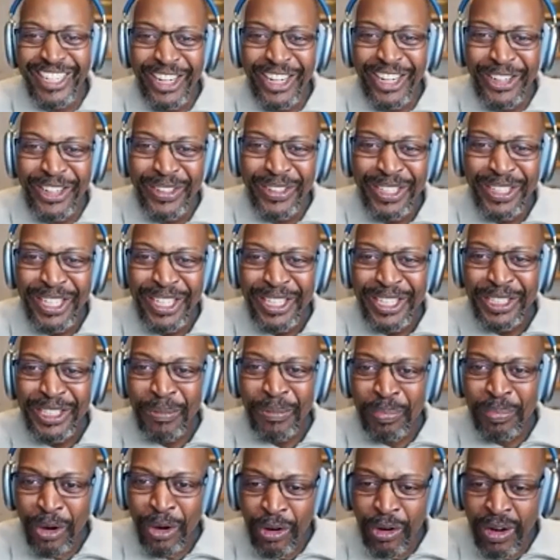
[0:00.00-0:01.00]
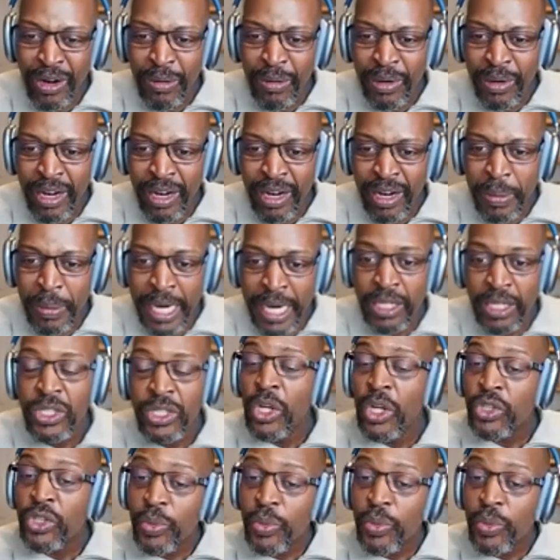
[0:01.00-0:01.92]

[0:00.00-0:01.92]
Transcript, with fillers: you know, the program with everybody.